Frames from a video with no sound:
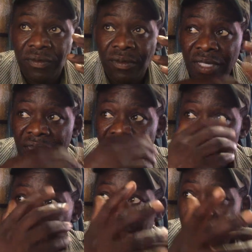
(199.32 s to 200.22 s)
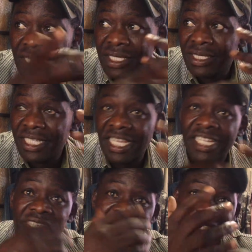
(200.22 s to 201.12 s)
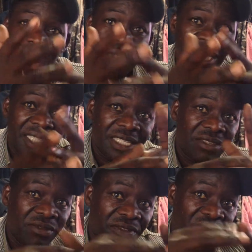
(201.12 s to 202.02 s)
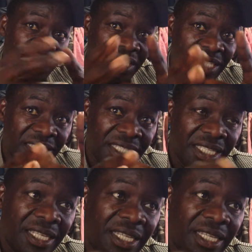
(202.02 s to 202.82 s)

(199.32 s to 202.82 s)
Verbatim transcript: for sharing the experiences of evictions